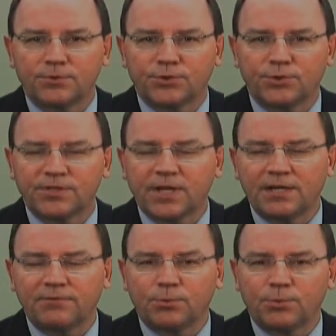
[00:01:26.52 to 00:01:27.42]
there's certain
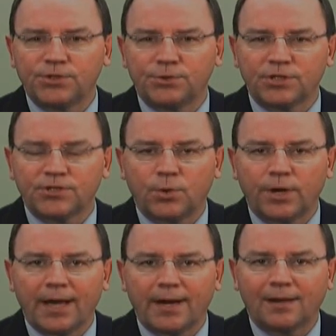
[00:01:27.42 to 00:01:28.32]
scientific research
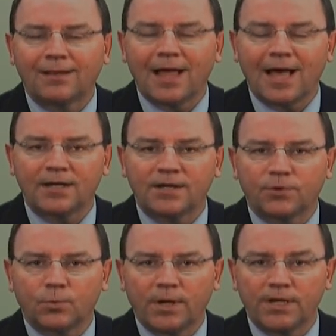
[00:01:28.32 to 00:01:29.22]
that's going on in a lot
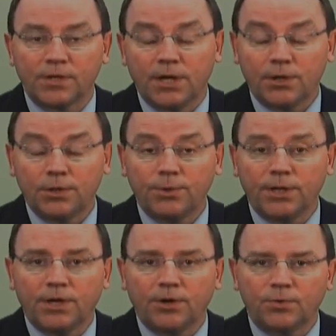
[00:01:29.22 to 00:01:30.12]
of different ways,
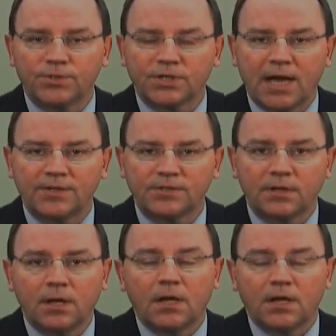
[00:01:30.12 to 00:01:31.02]
including here in
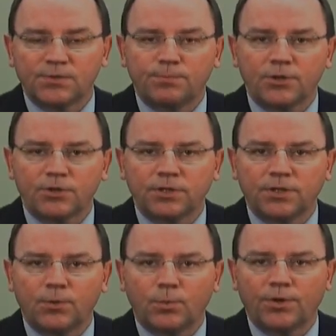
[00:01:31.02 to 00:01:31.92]
Wisconsin,
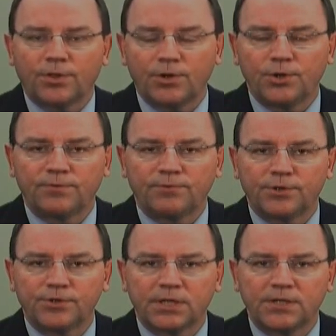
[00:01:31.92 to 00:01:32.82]
especially with our
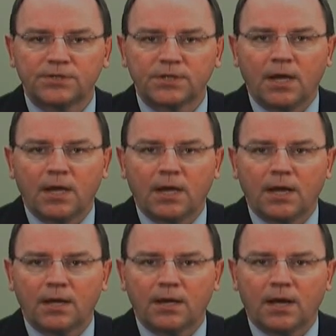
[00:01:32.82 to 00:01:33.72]
universities.
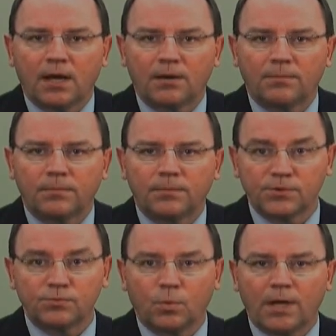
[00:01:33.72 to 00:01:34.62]
And
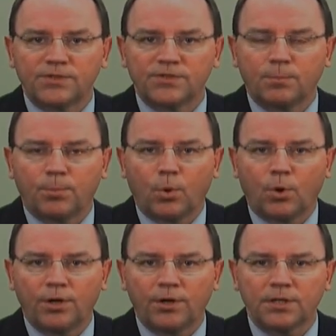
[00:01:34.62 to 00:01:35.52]
while it's
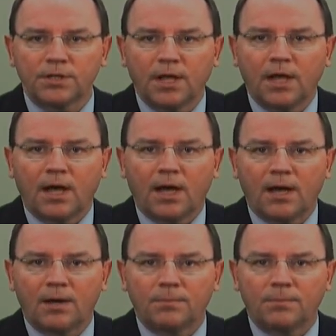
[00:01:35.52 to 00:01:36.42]
important,
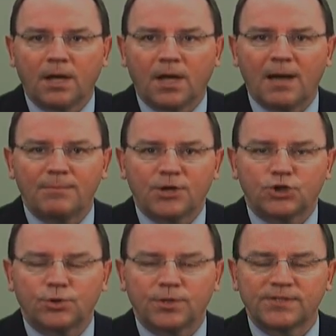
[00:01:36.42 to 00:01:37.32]
I'm
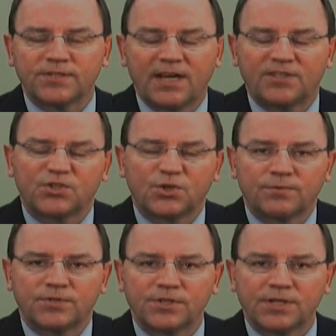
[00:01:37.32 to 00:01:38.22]
not sure that Science
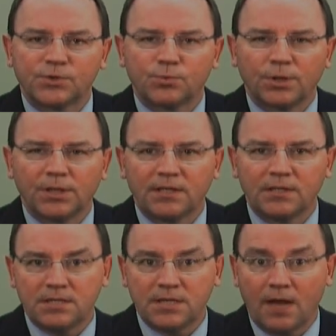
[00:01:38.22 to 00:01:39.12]
Services has
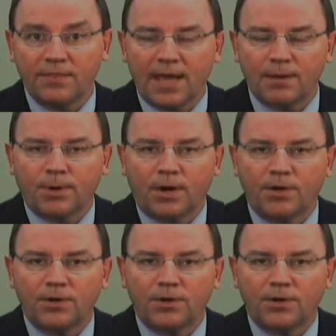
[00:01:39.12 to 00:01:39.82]
really done that